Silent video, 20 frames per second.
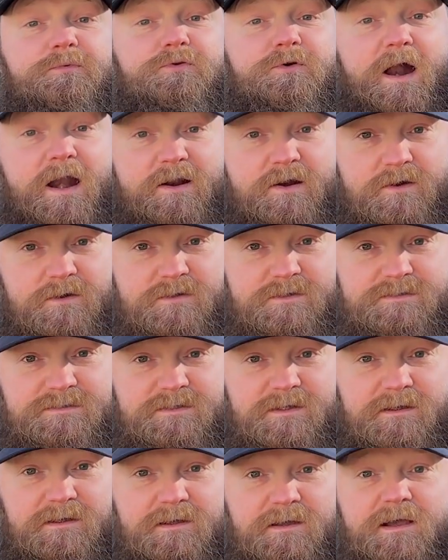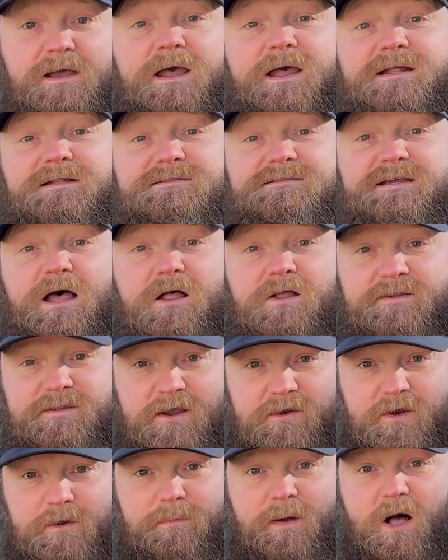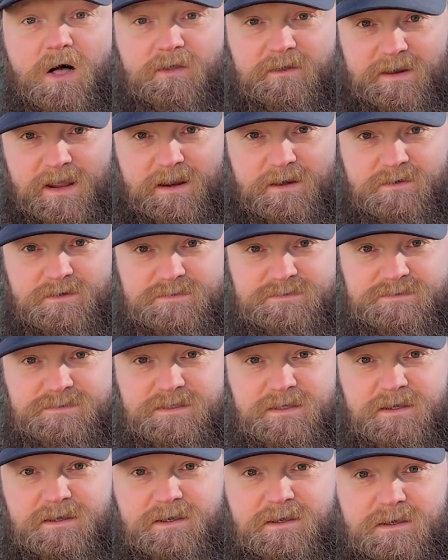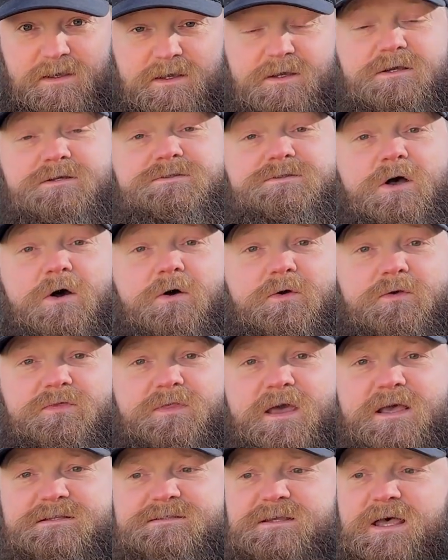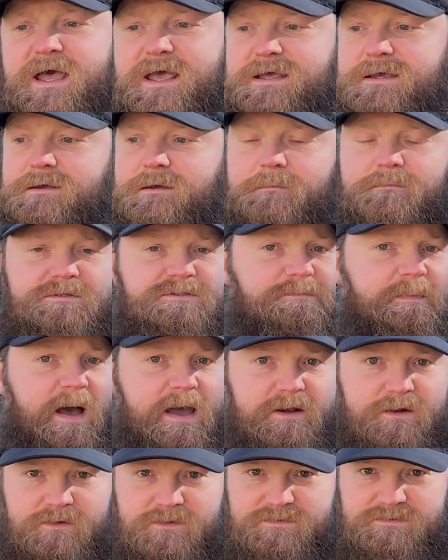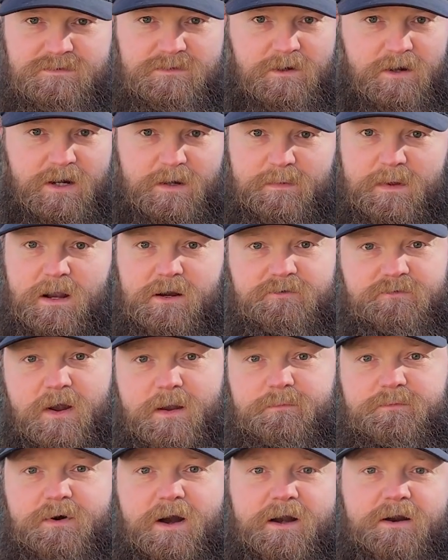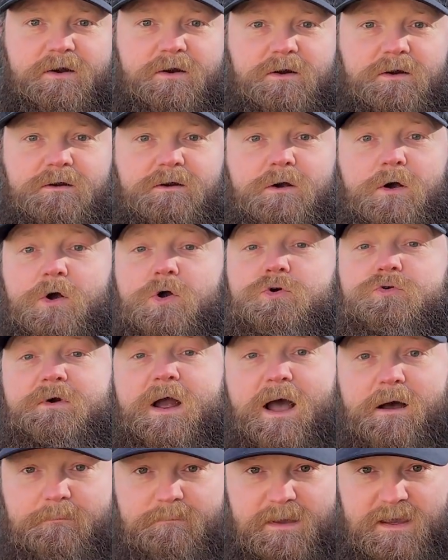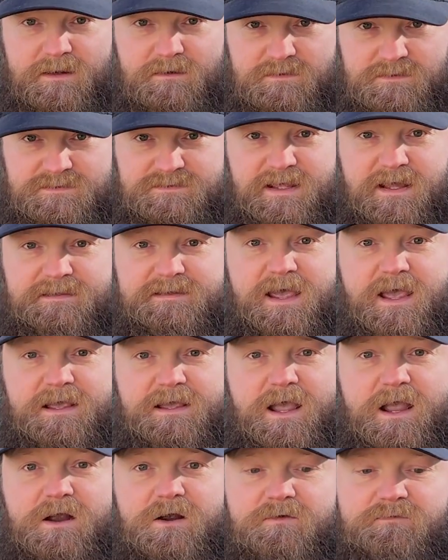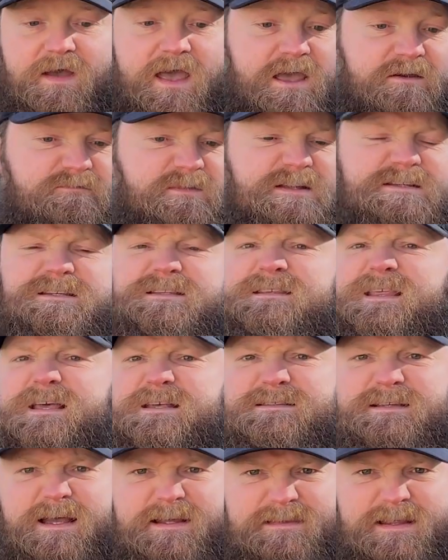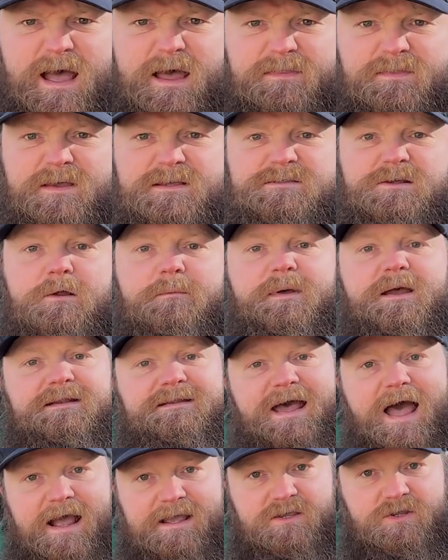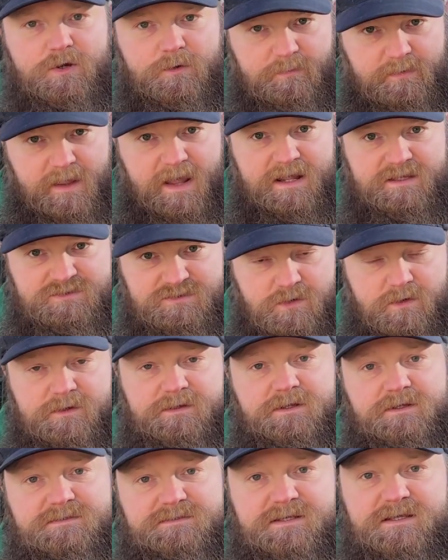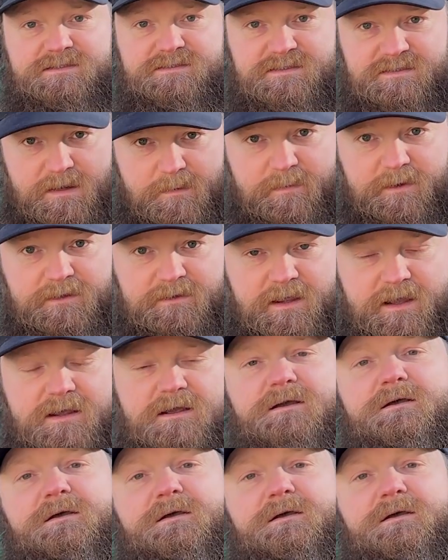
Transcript: predators and solitary pollinators. So things like spiders are going to be a great predator, or ground beetles that take care of aphids and things like that, things that will be attacking your plants during the season typically.